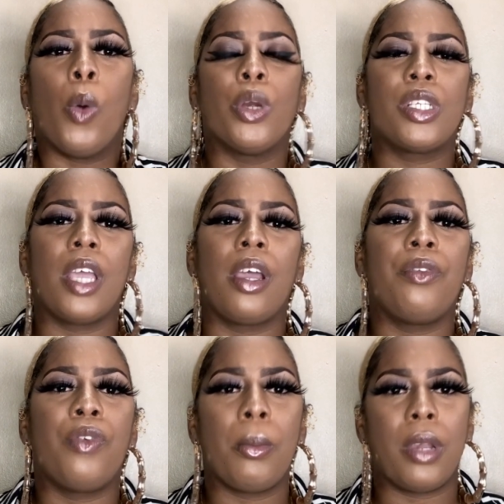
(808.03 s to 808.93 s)
were
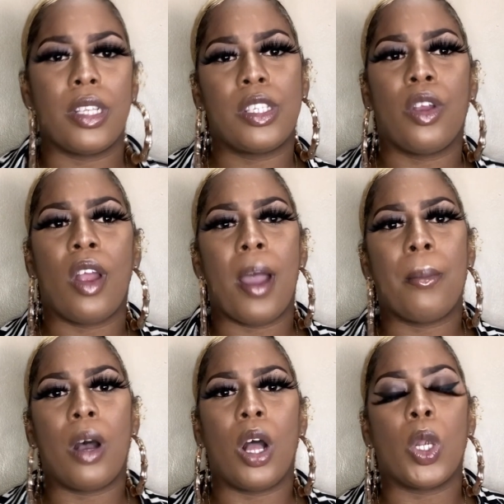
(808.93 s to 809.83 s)
taken from
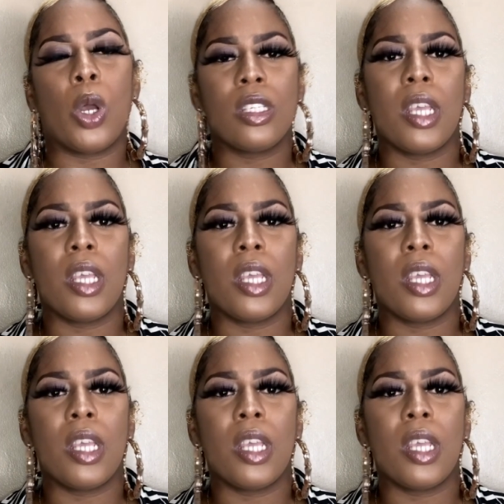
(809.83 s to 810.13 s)
instagram a long